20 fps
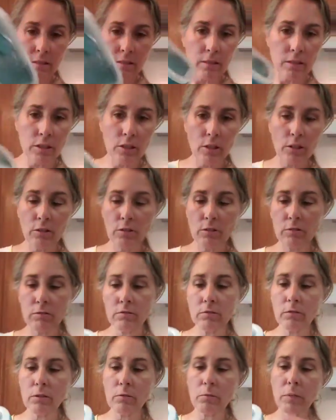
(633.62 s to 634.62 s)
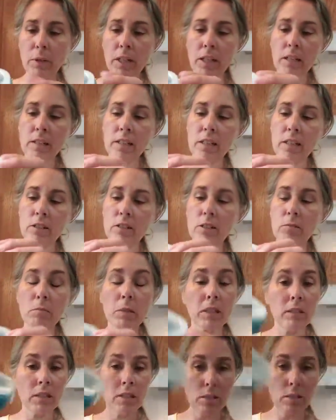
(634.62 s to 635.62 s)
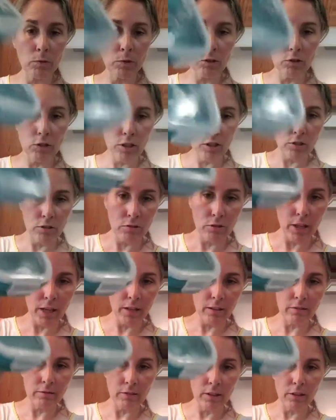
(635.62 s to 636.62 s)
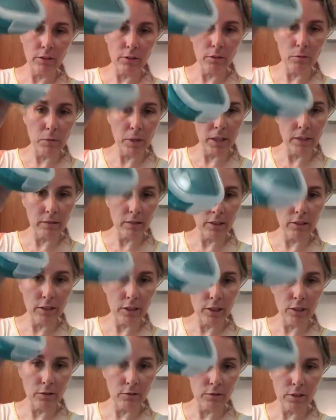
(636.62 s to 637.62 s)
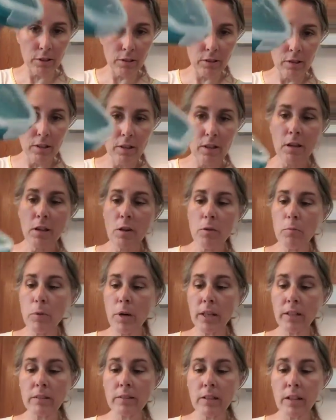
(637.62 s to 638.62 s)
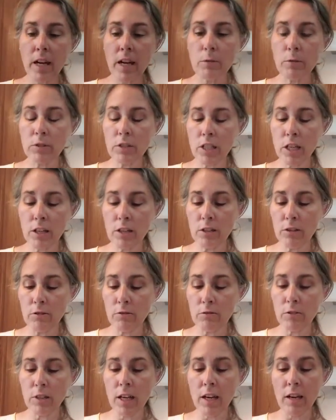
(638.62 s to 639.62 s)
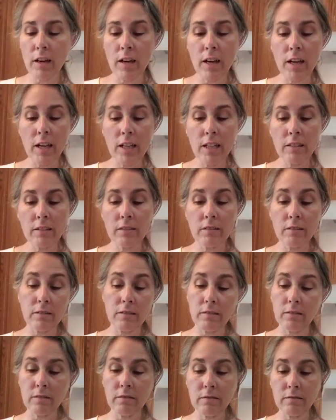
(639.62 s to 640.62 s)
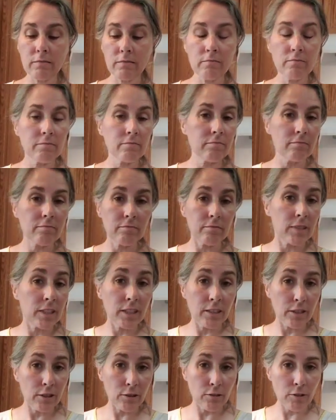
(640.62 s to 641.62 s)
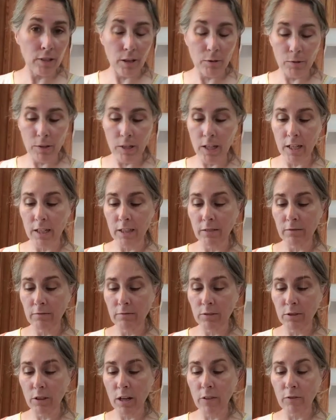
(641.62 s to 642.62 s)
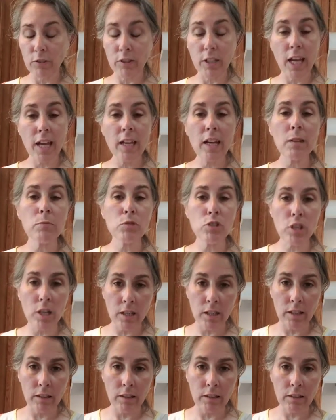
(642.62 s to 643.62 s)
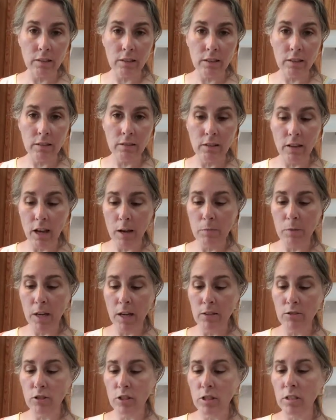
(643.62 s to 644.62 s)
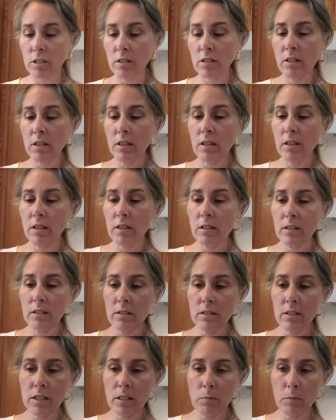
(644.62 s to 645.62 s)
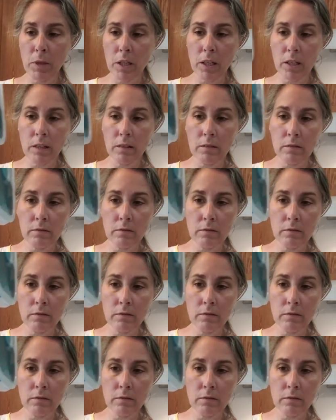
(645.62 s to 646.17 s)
So, oh, I guess I did make this one just do that a little bit. There it goes. But I will tell you that it didn't do that when I traveled. And I'm shaking this. I'm not just tipping it.